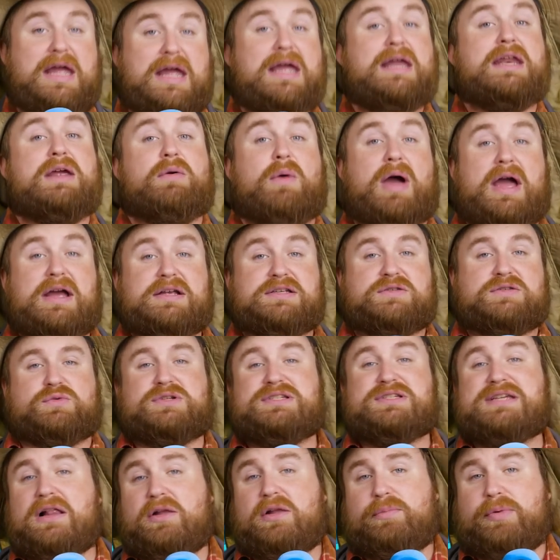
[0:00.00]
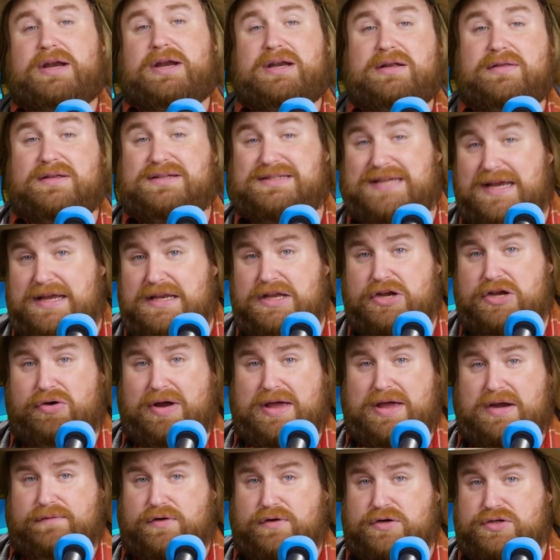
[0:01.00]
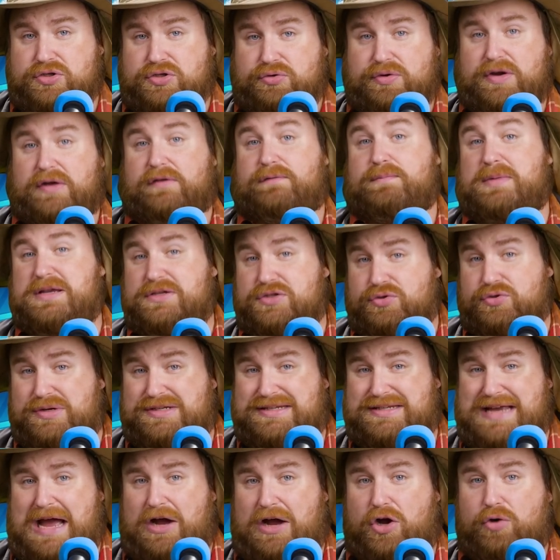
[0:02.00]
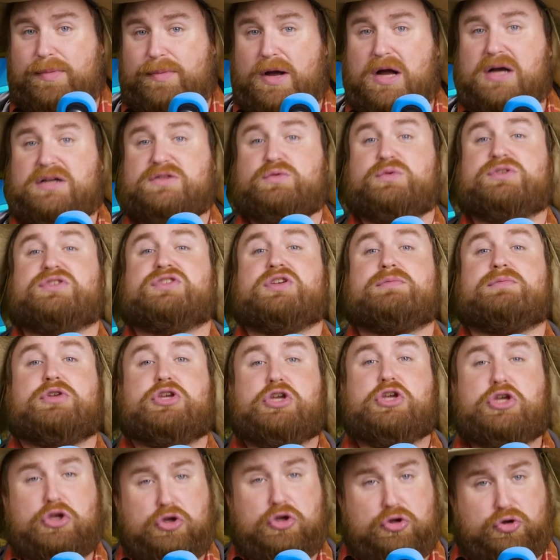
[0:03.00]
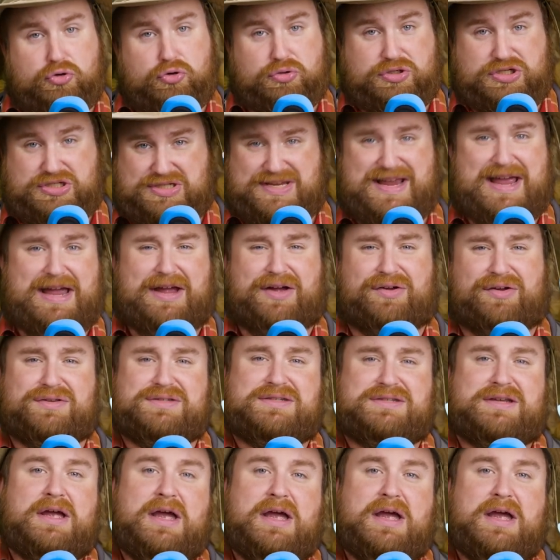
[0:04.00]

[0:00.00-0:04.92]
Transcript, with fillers: Anyways, we're celebrating the 10 year anniversary of Mystery Tackle Box with some huge sales.